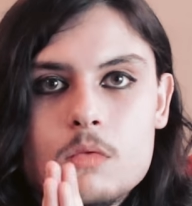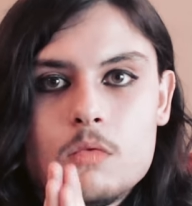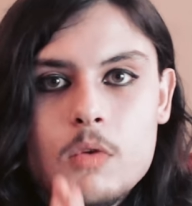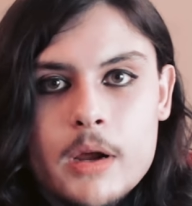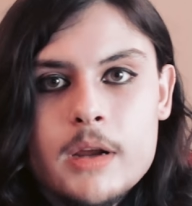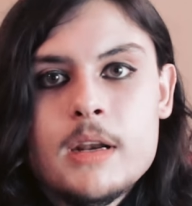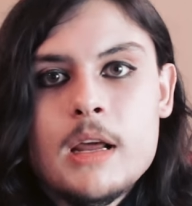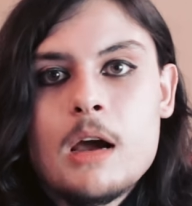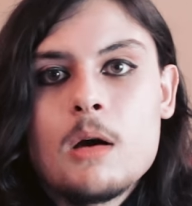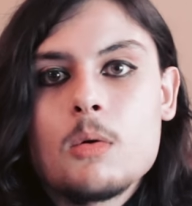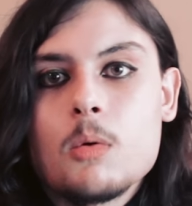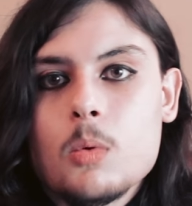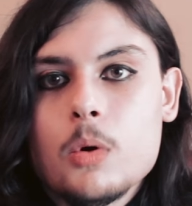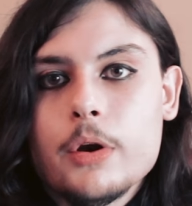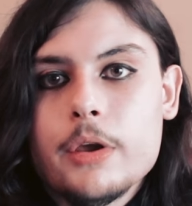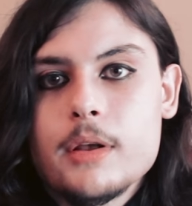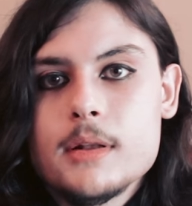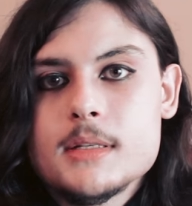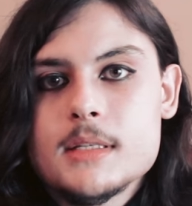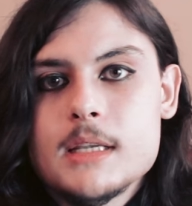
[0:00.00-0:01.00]
Right now we're
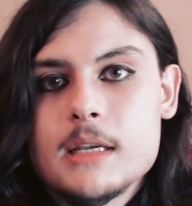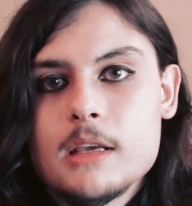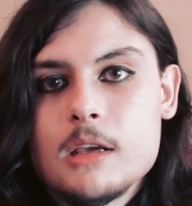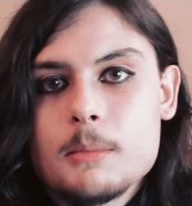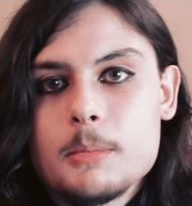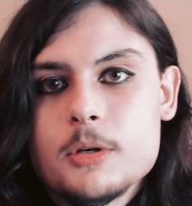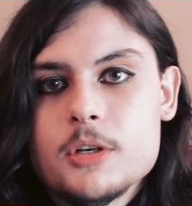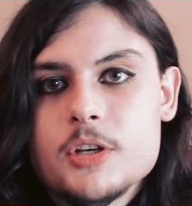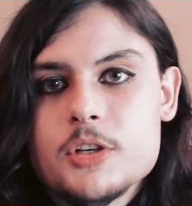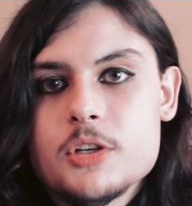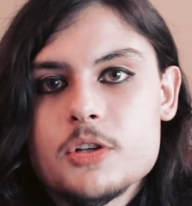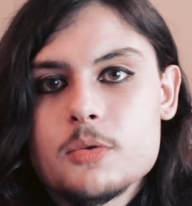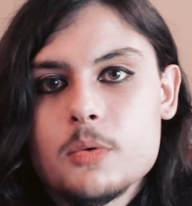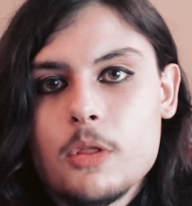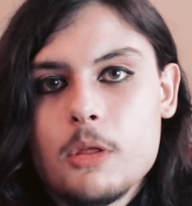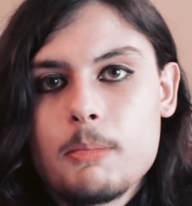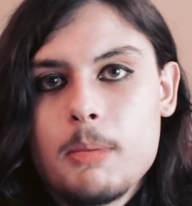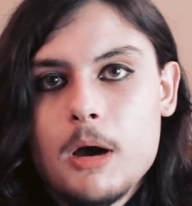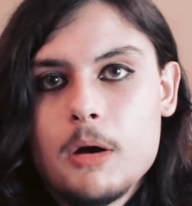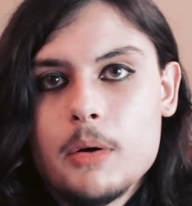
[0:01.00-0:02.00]
working on setting up auditions
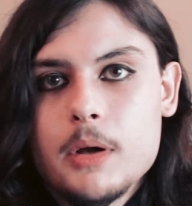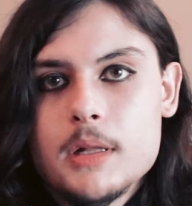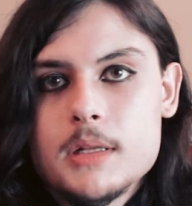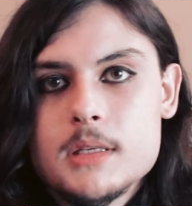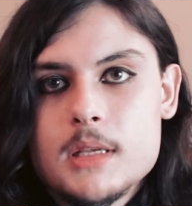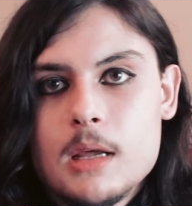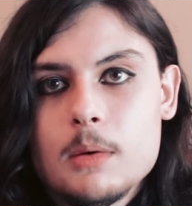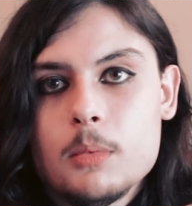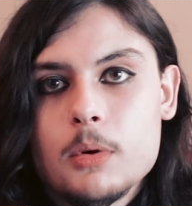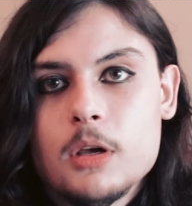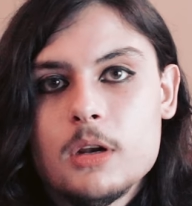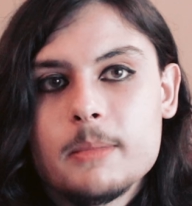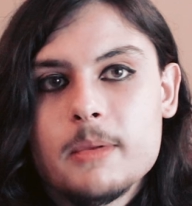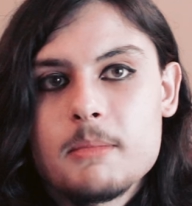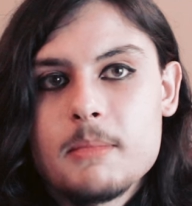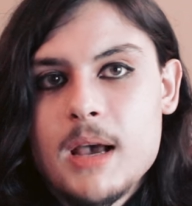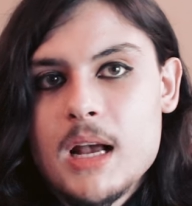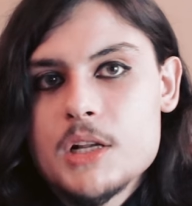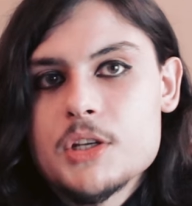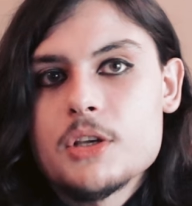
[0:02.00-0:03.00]
with the poets, and we're going to
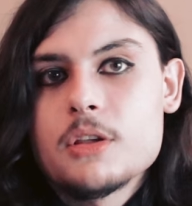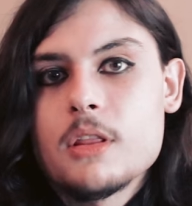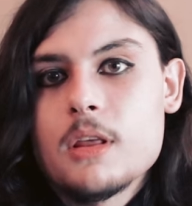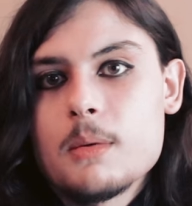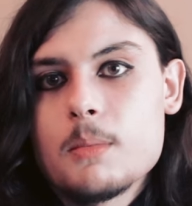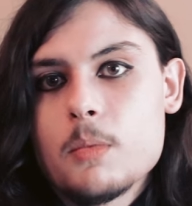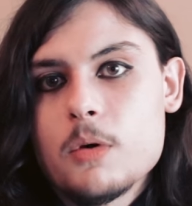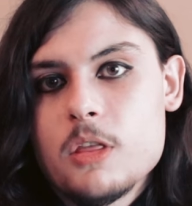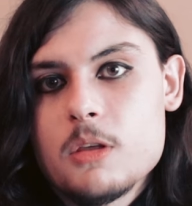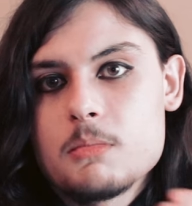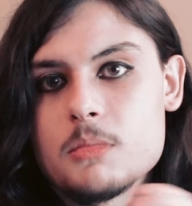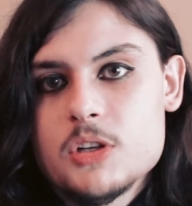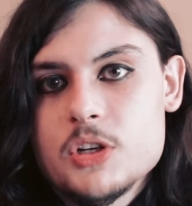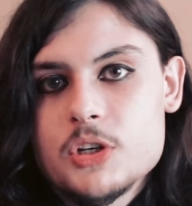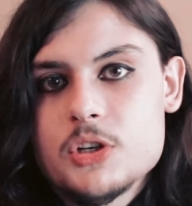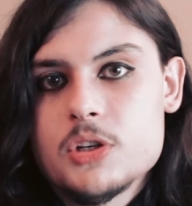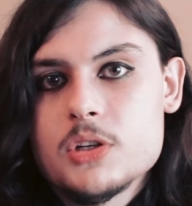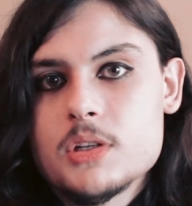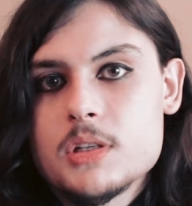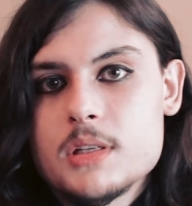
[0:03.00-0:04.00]
be matching them with the
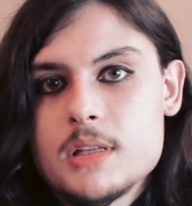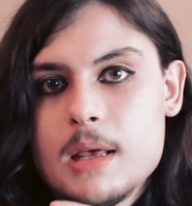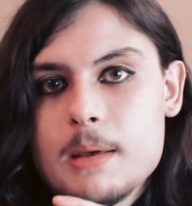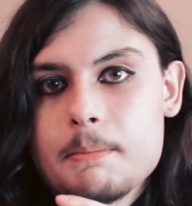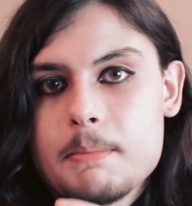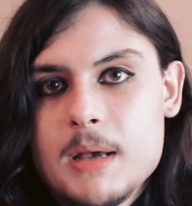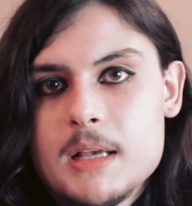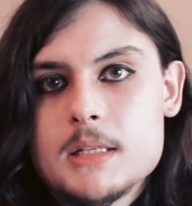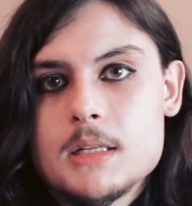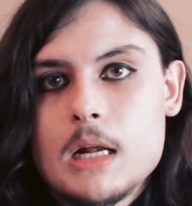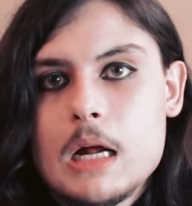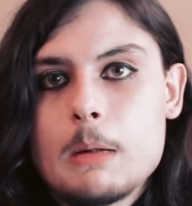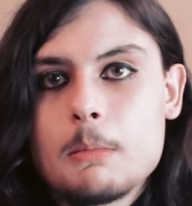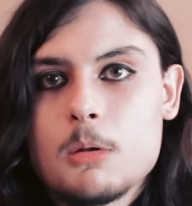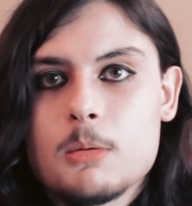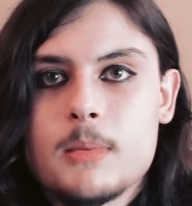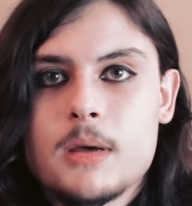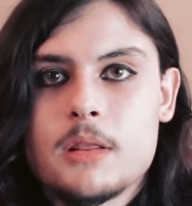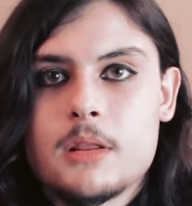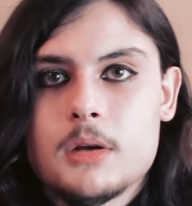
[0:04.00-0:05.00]
magicians that best
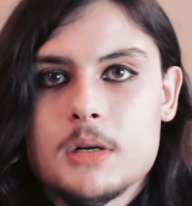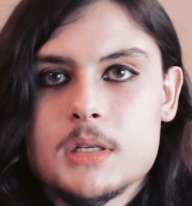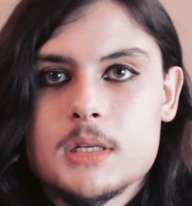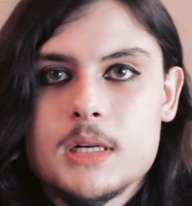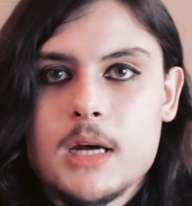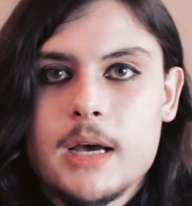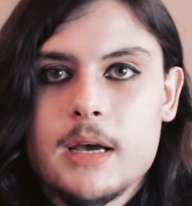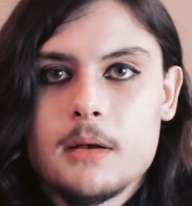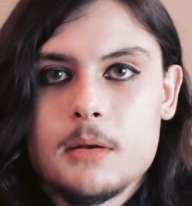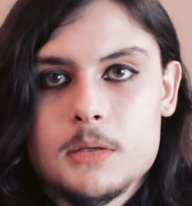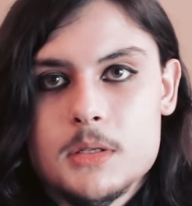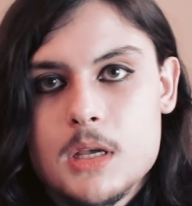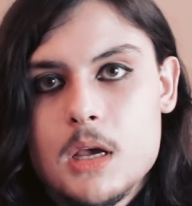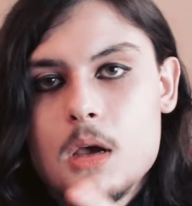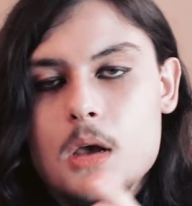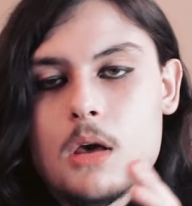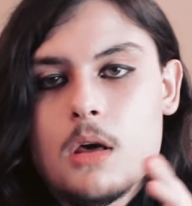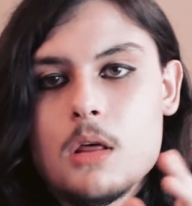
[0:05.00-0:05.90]
complement their styles.